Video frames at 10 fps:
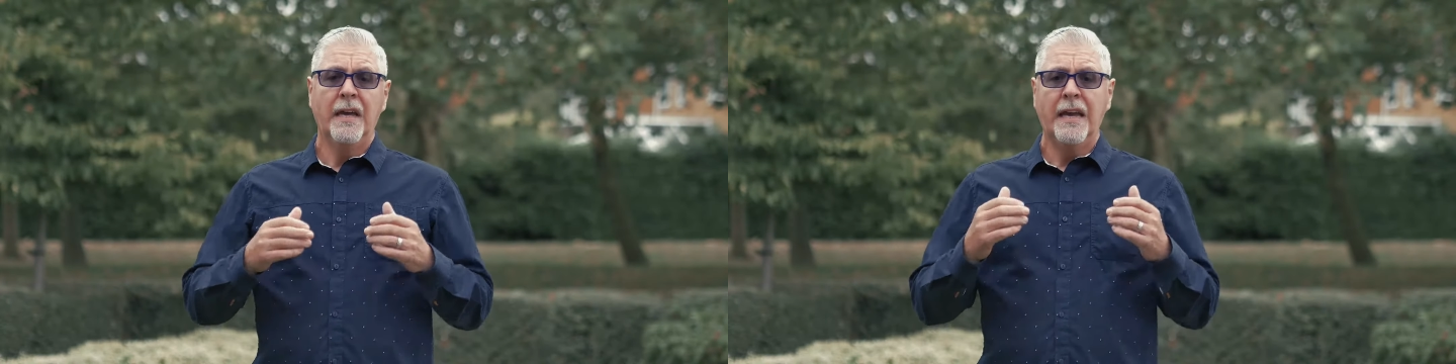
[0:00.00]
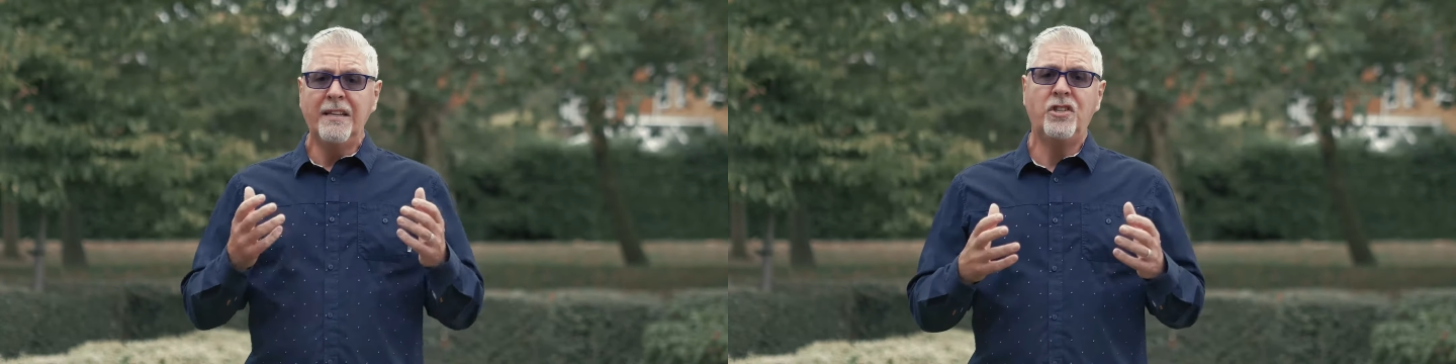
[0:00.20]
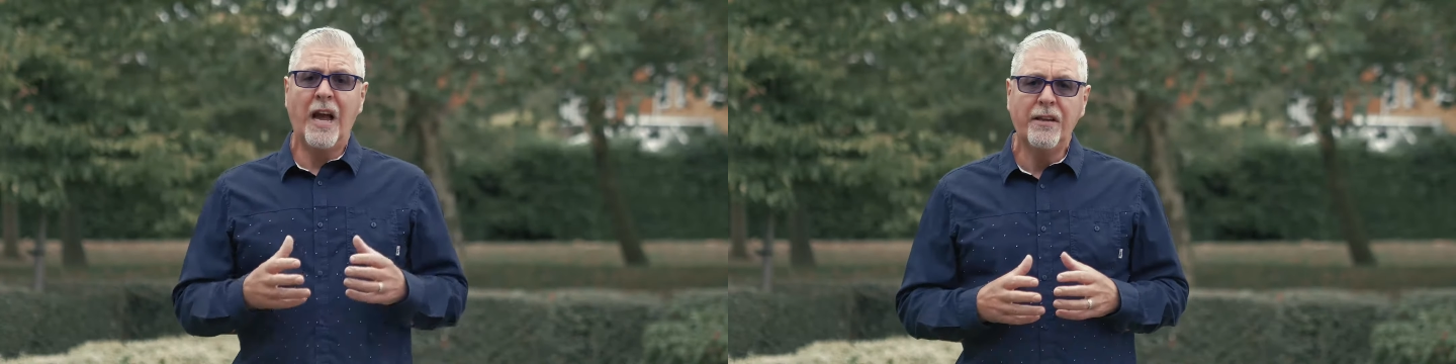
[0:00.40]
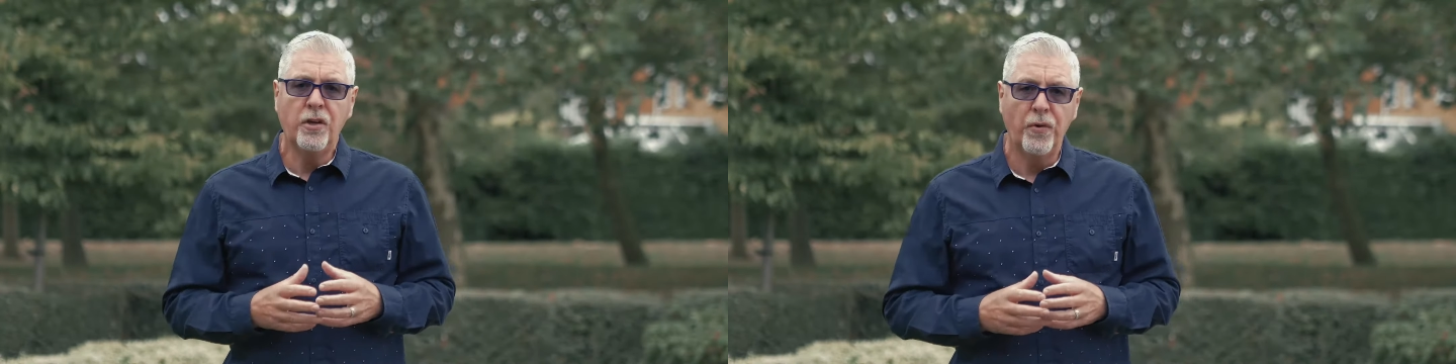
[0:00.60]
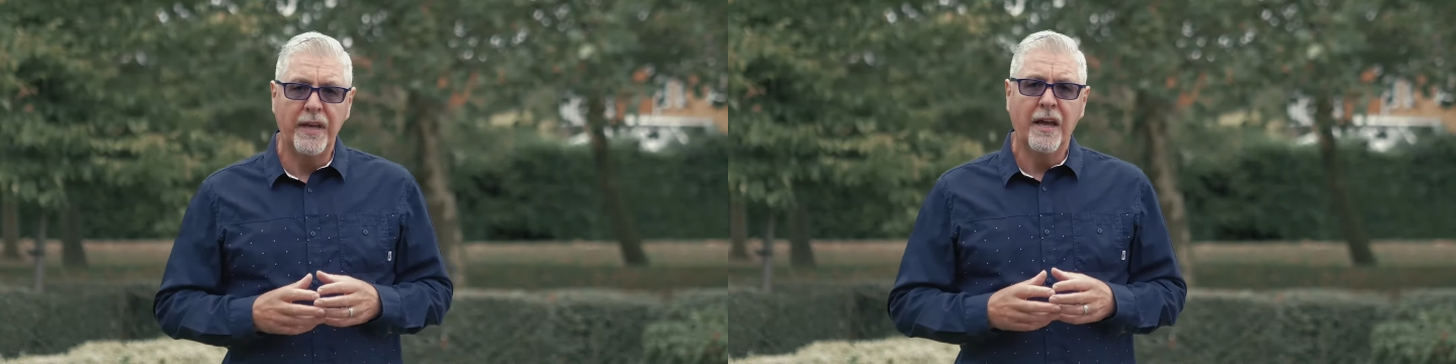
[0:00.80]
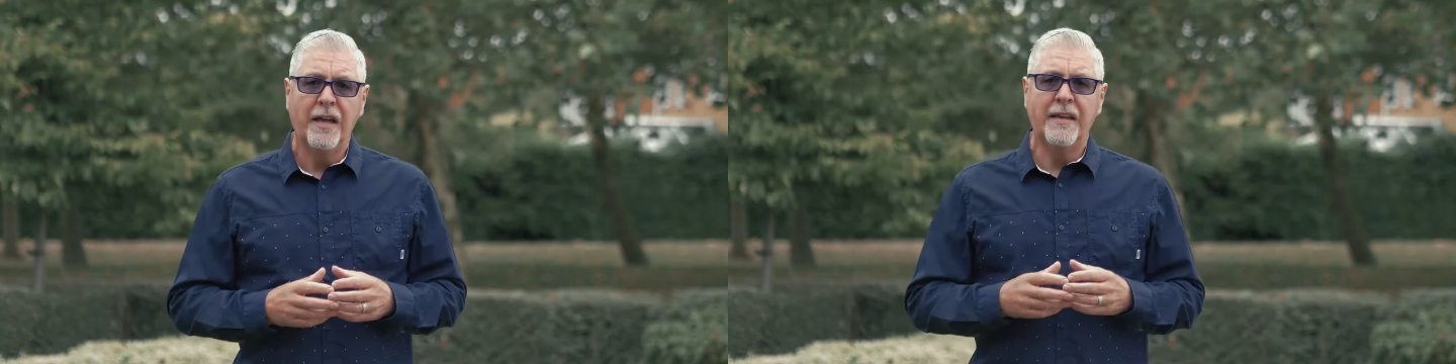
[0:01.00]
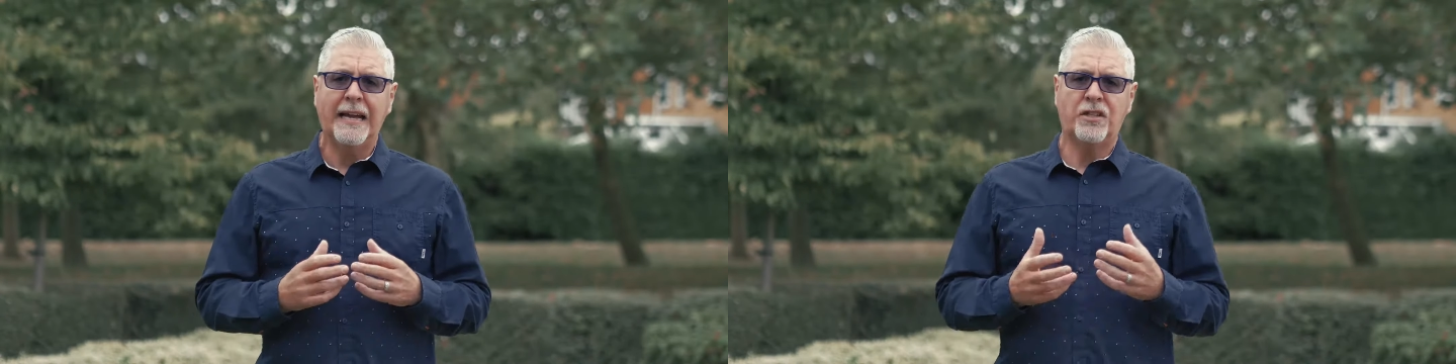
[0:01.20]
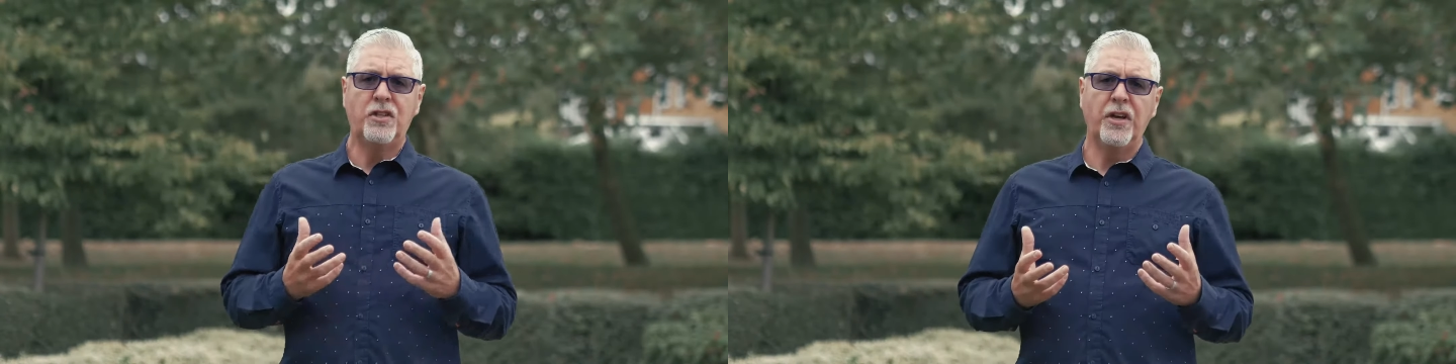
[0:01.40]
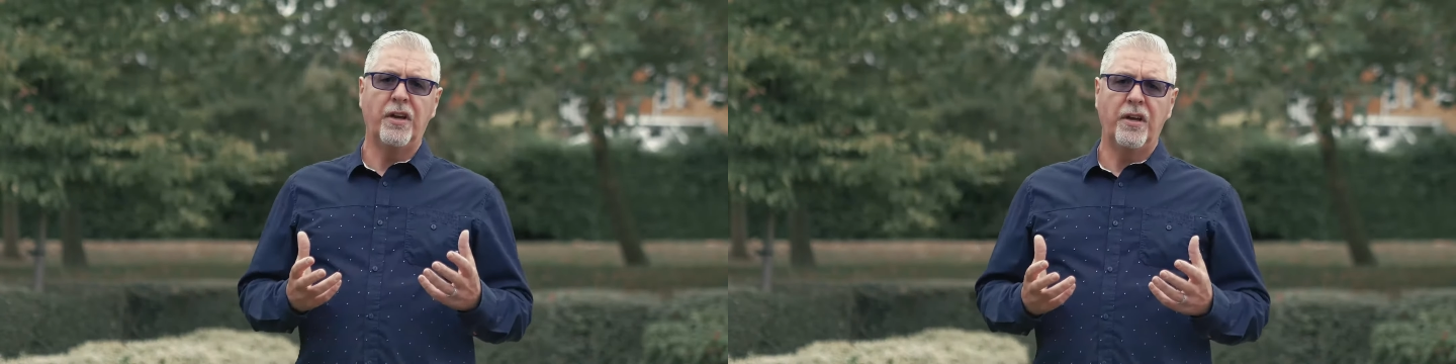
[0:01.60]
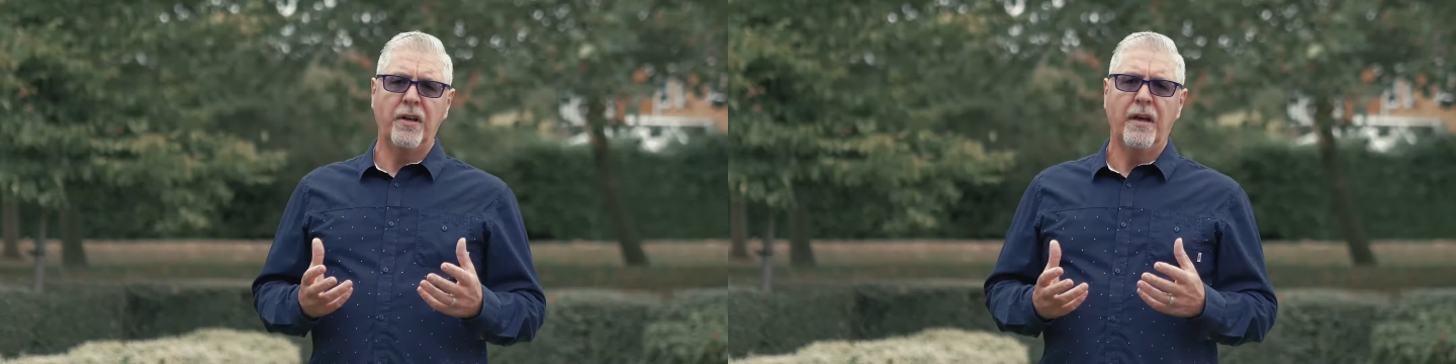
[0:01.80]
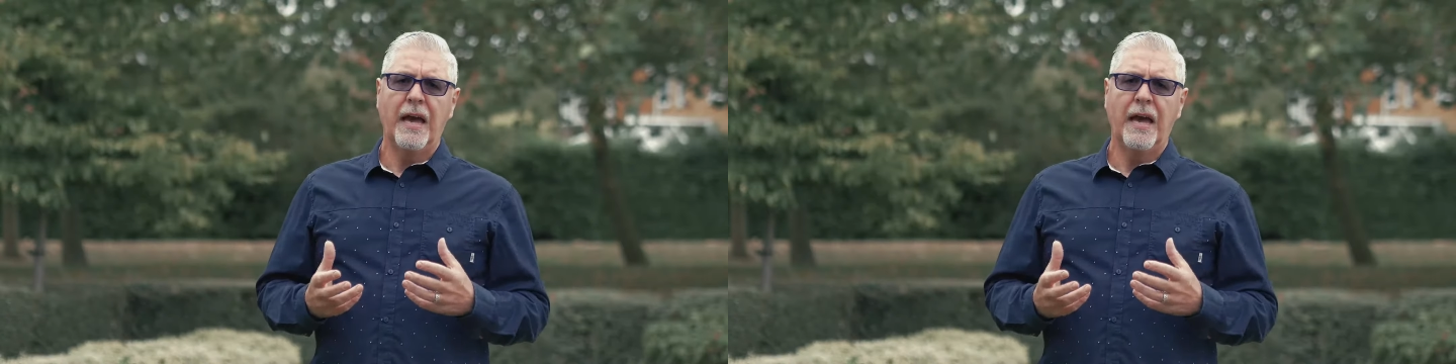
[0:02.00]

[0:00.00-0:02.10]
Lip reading: In January next year,